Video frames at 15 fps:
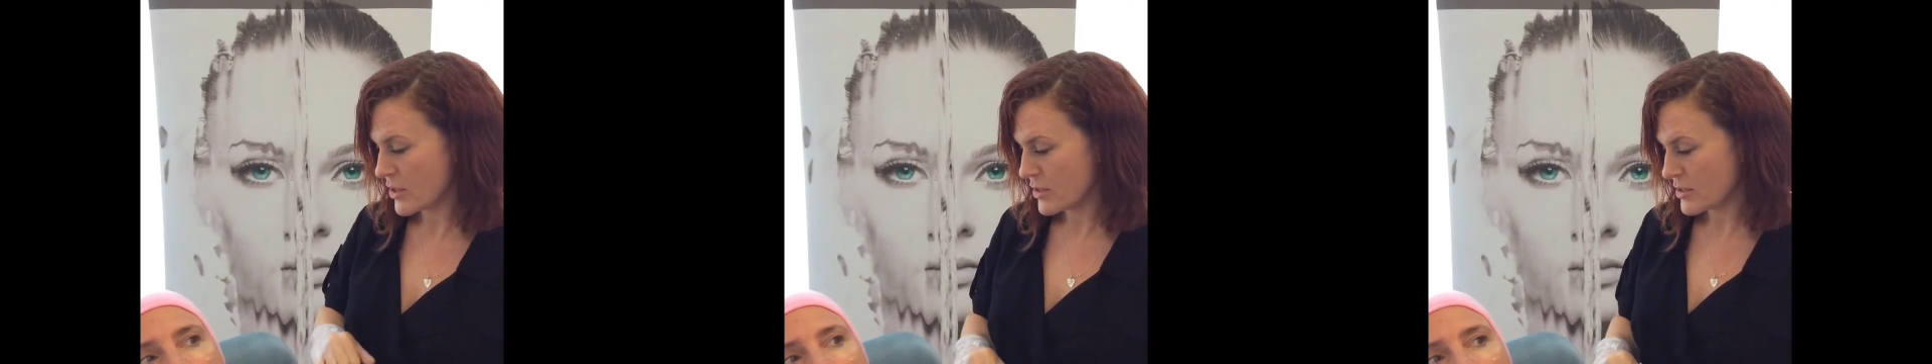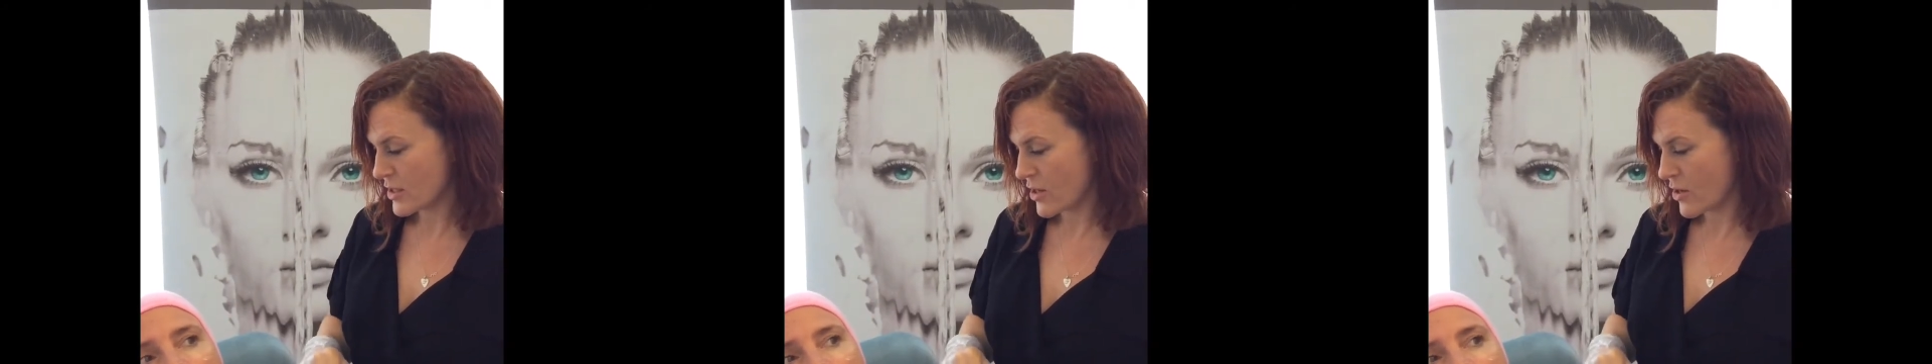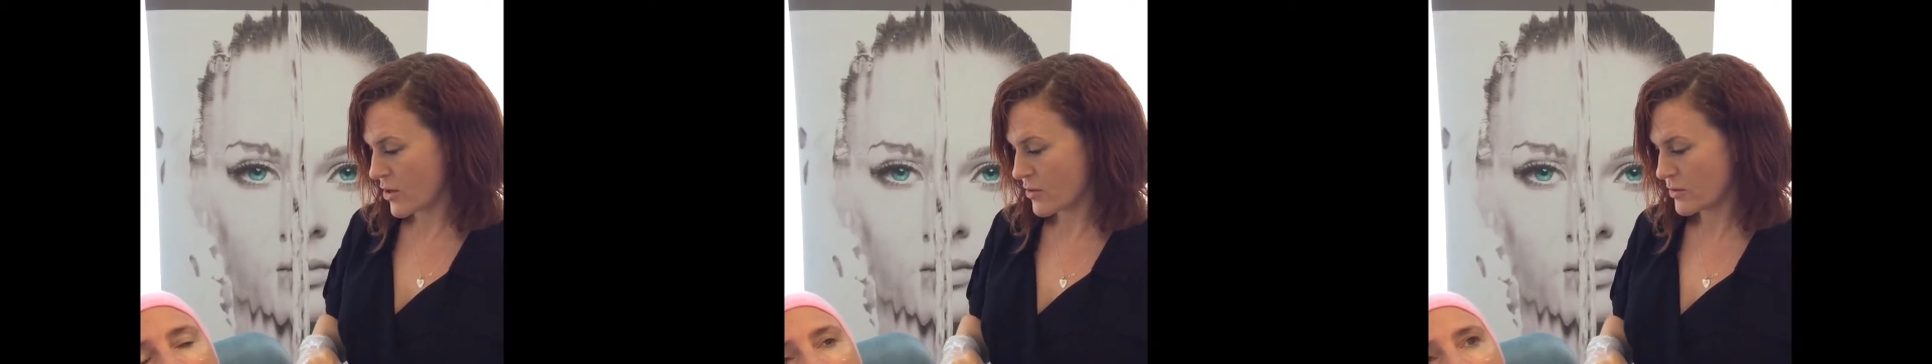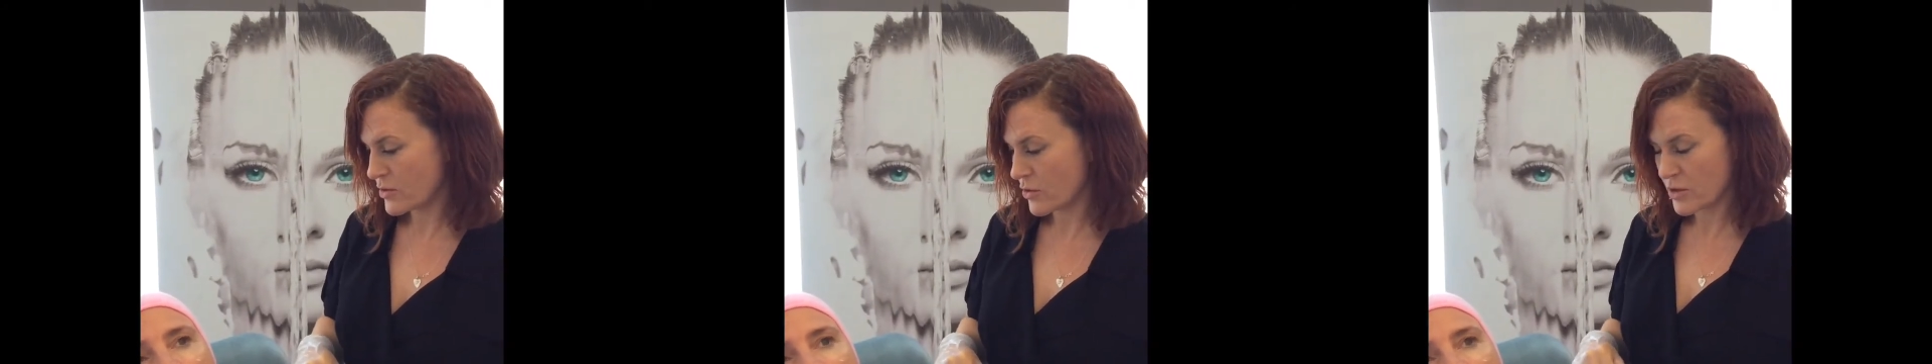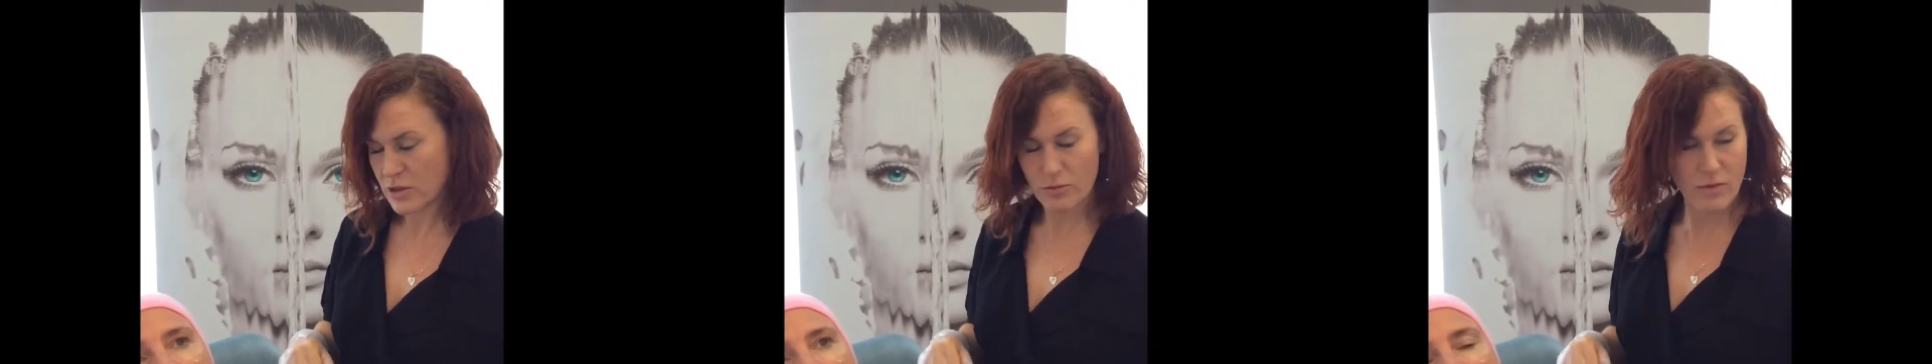So
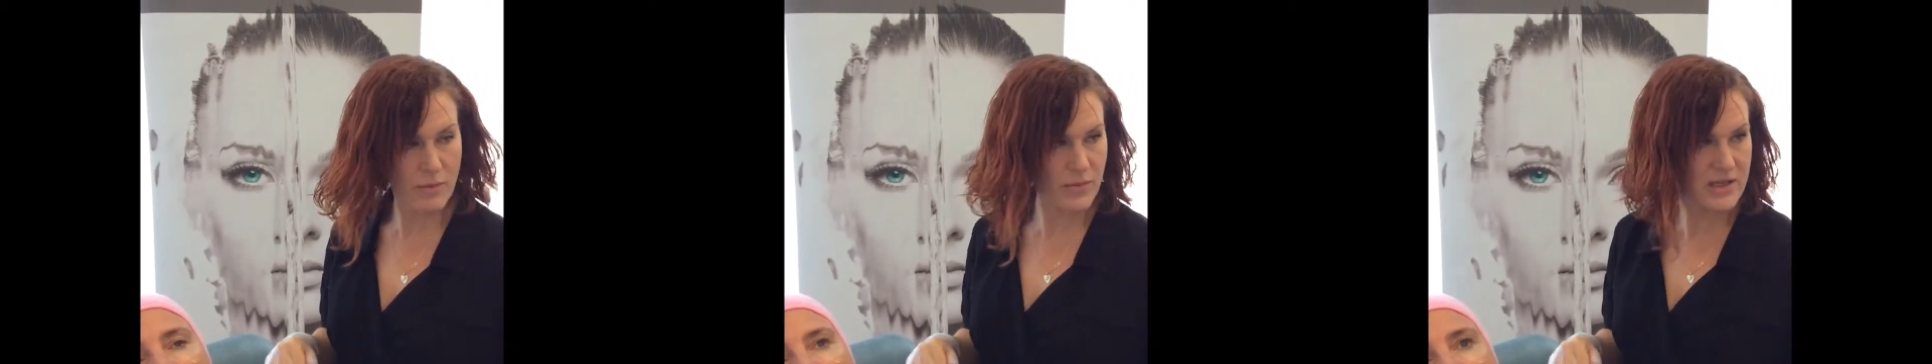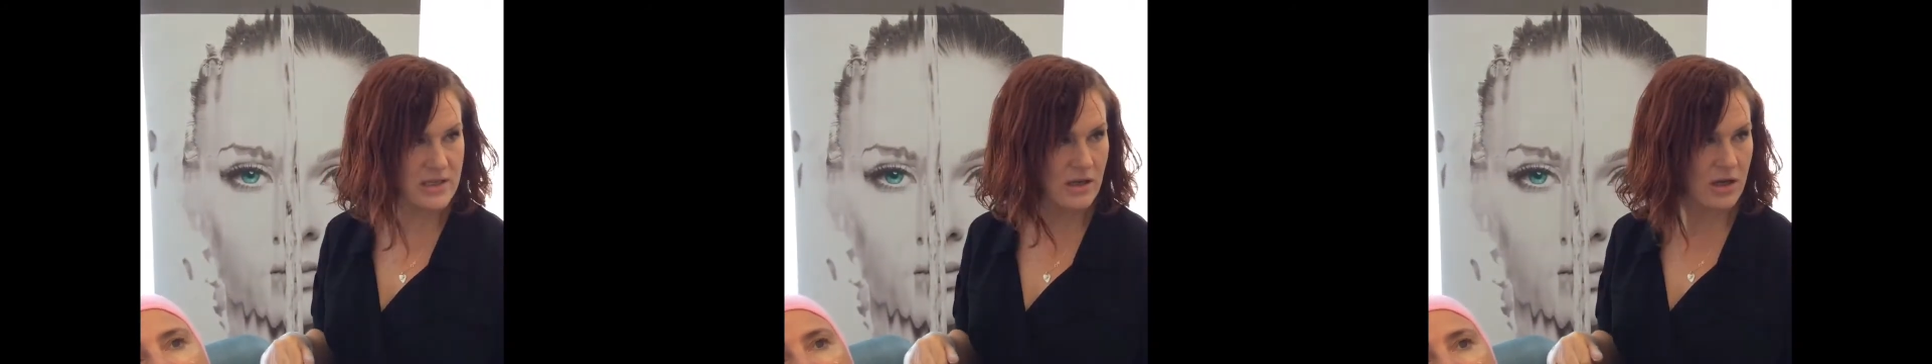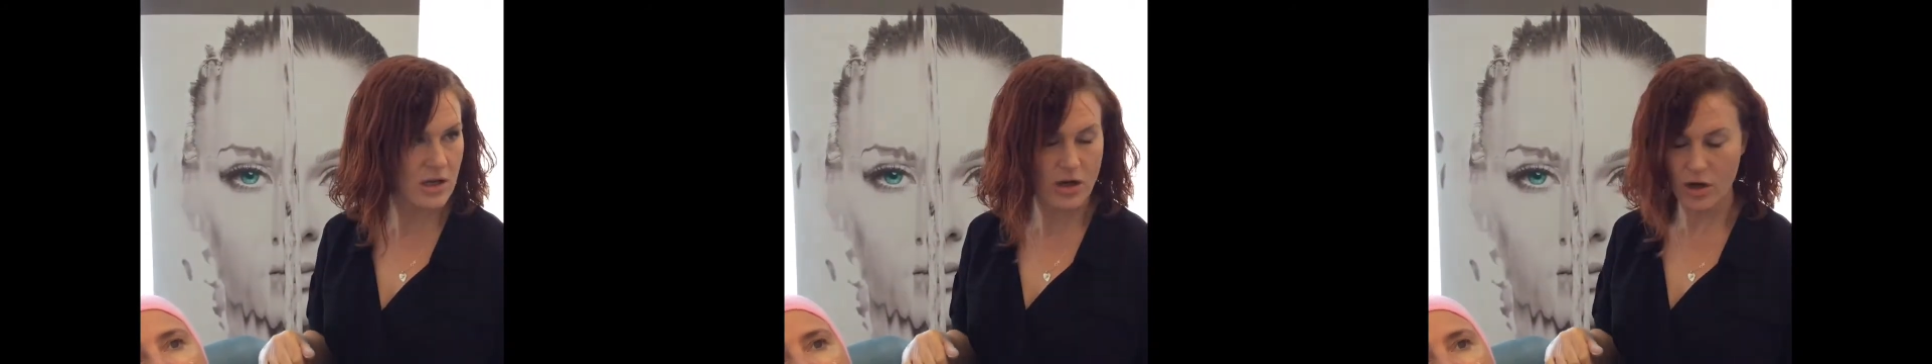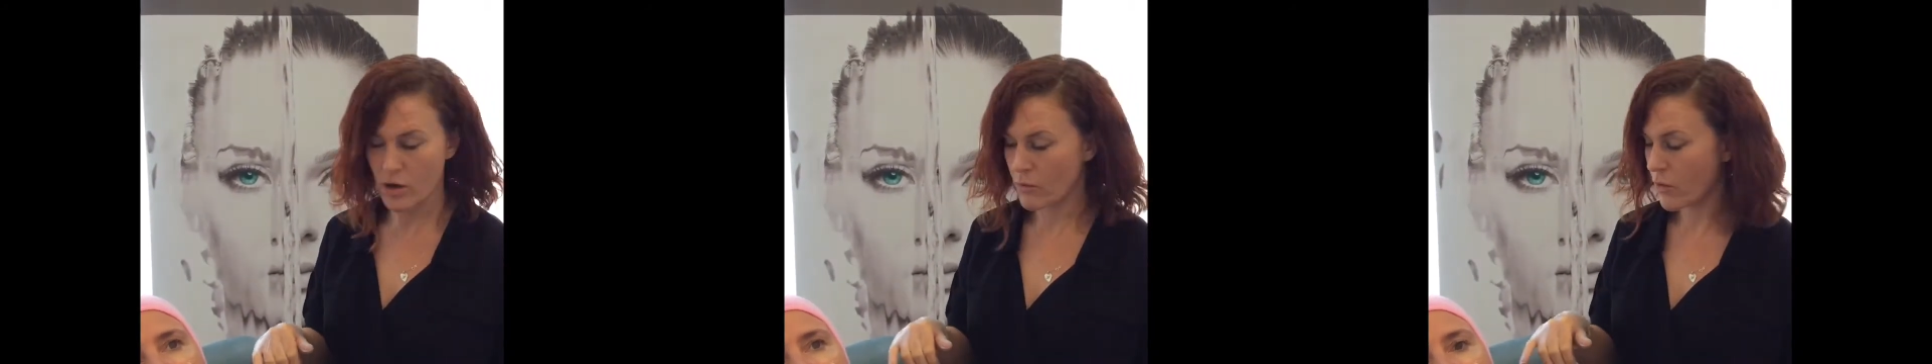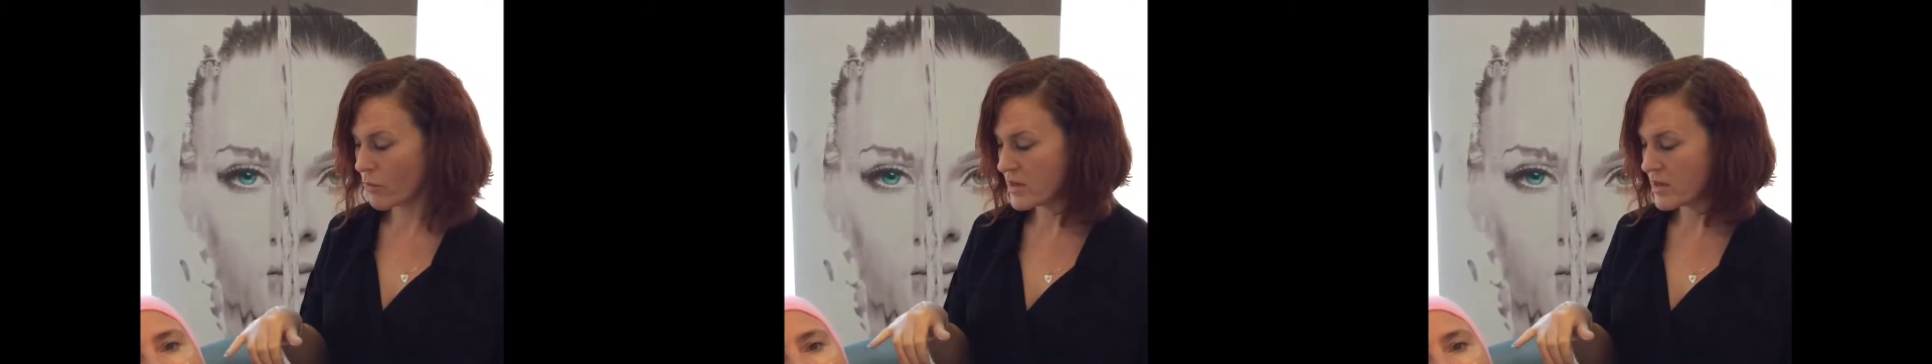Dr. Weber's going to come.